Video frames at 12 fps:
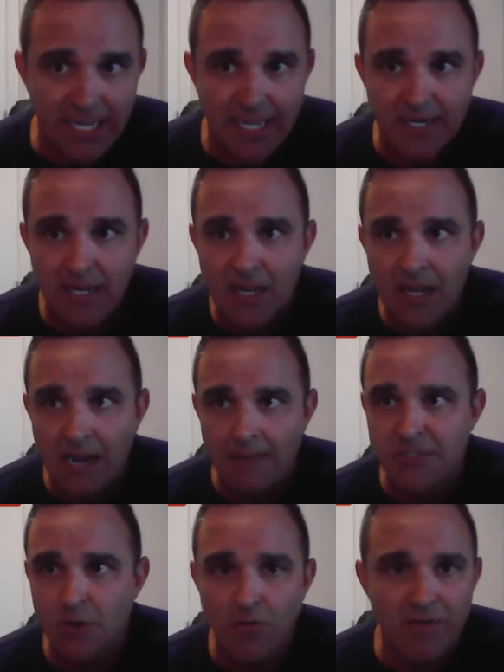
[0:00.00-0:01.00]
And
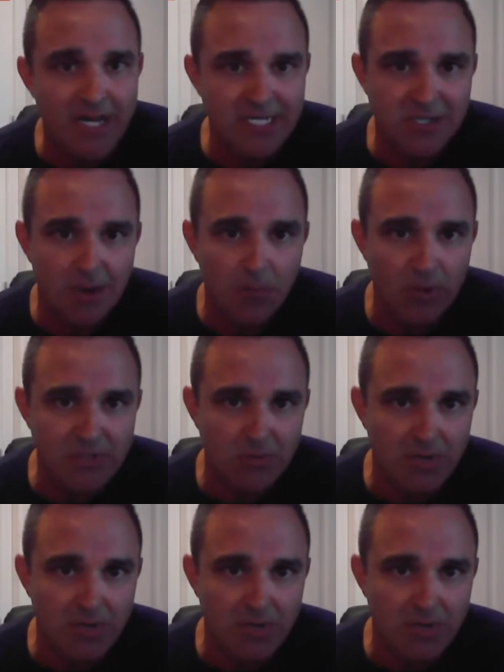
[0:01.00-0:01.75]
I'm sure over the next couple of weeks,